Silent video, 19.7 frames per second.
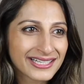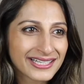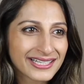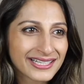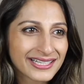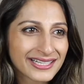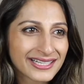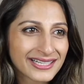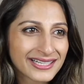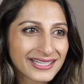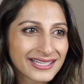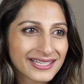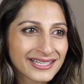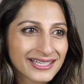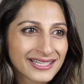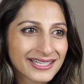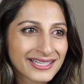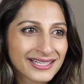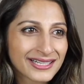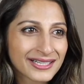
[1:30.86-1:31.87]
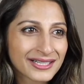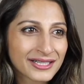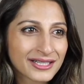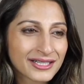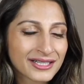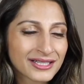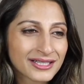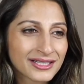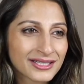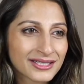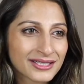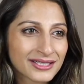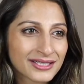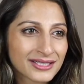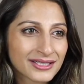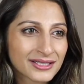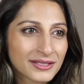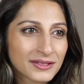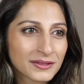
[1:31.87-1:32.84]

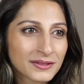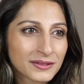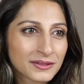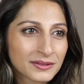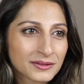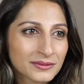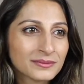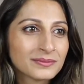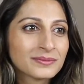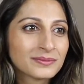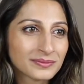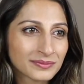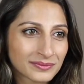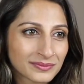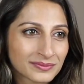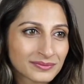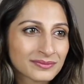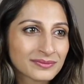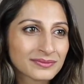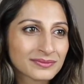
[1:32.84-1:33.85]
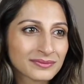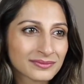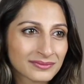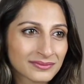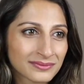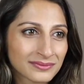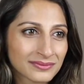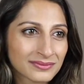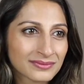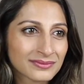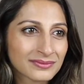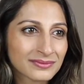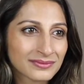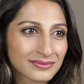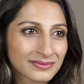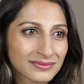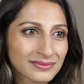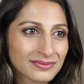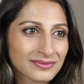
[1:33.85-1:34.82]
This person isn't speaking.